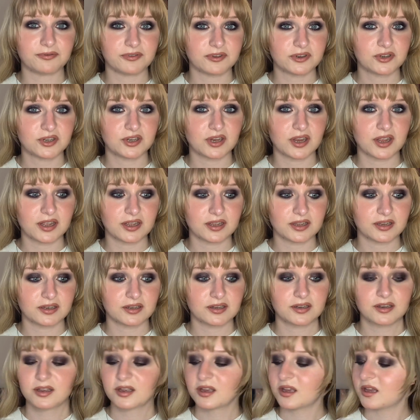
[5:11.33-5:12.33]
shade,
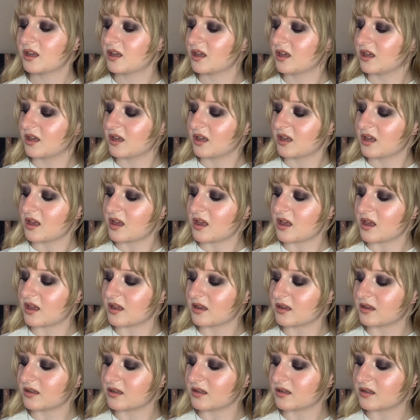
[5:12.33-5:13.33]

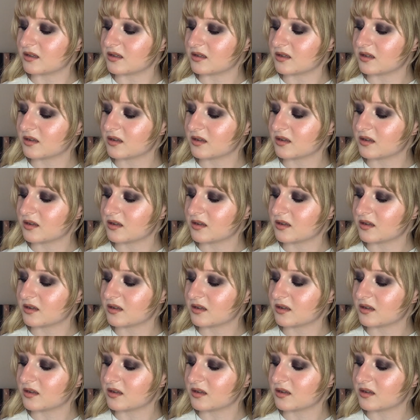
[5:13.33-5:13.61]
and